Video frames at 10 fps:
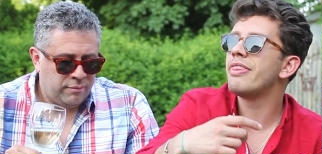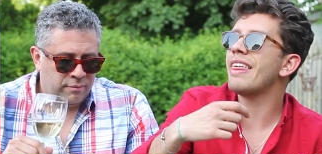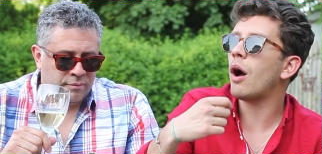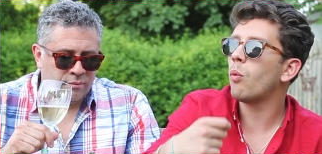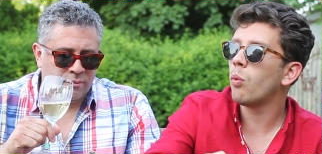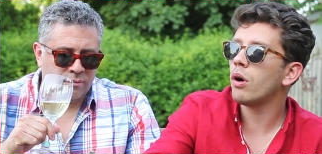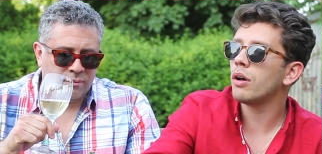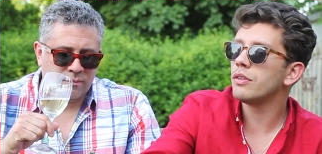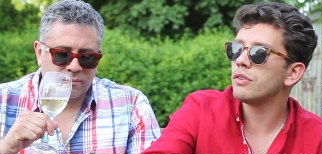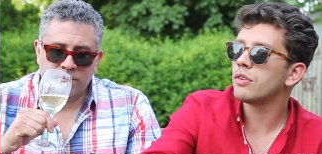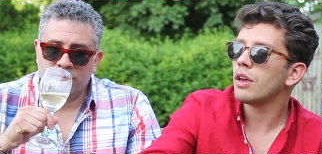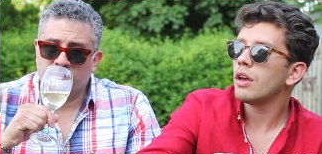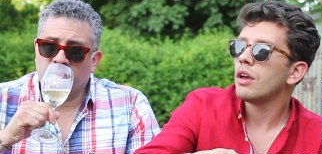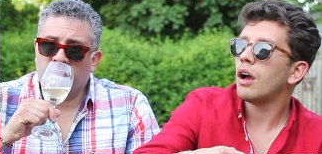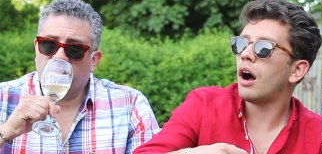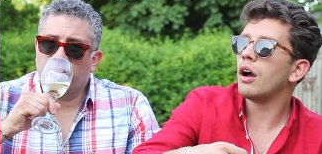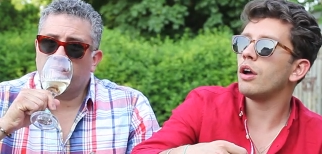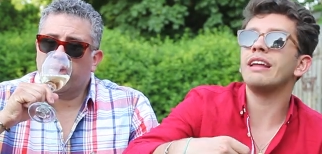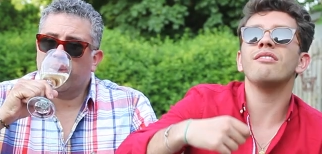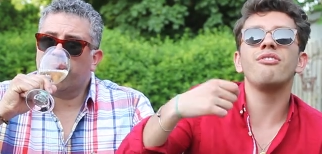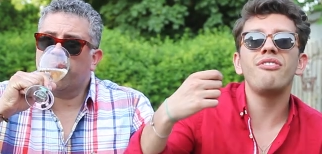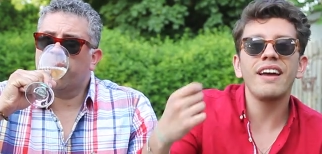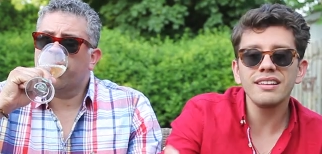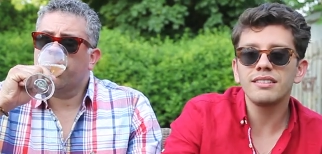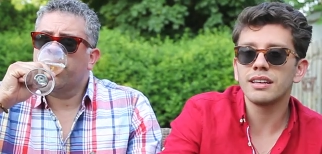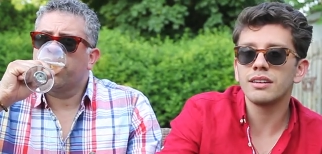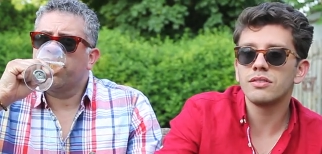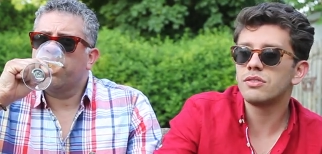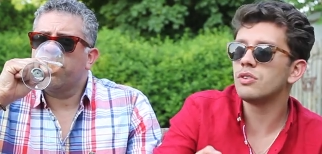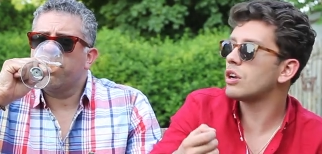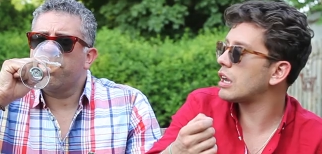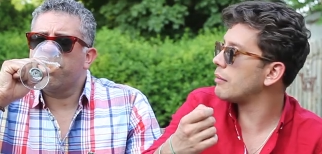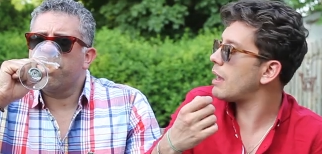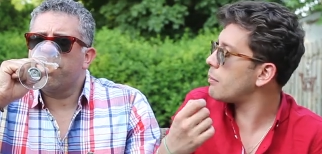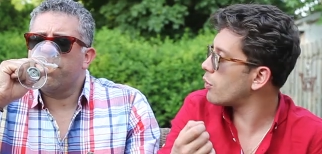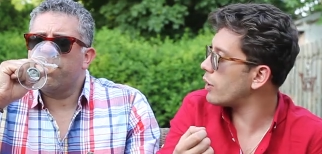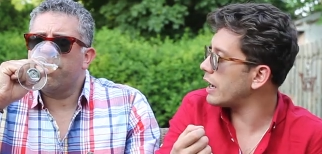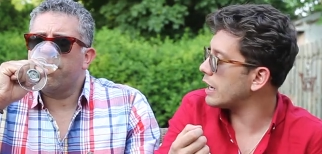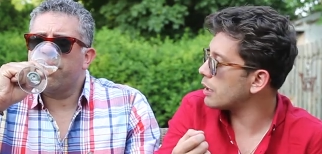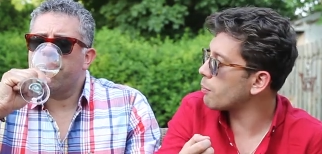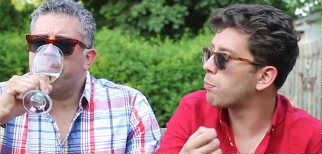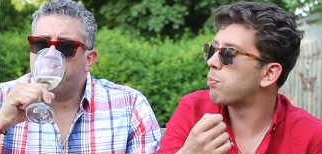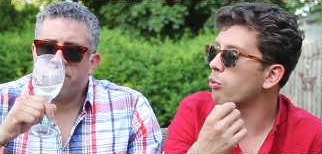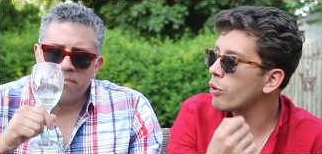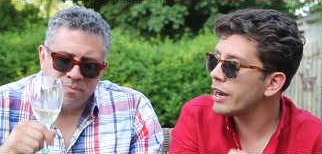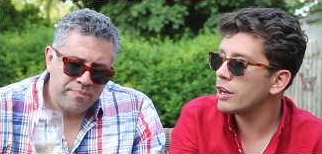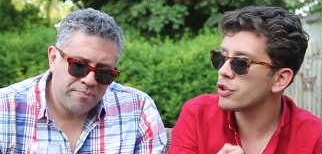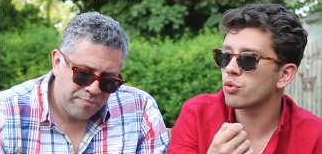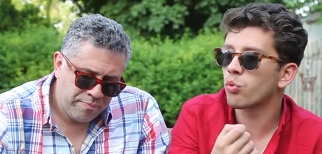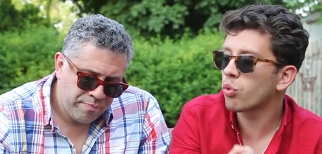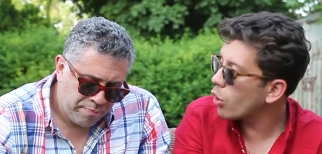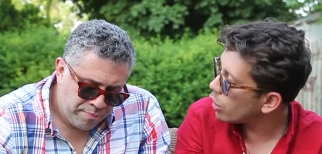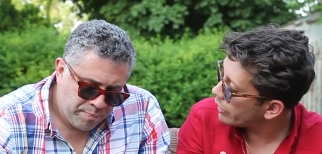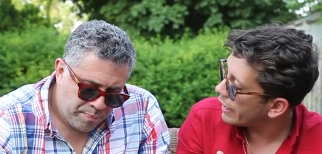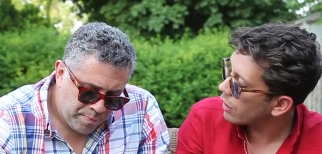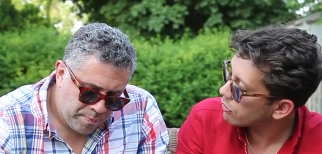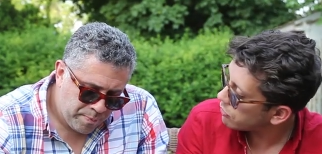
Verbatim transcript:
Speaker 1: that was uh, invented to commemorate British Royal Air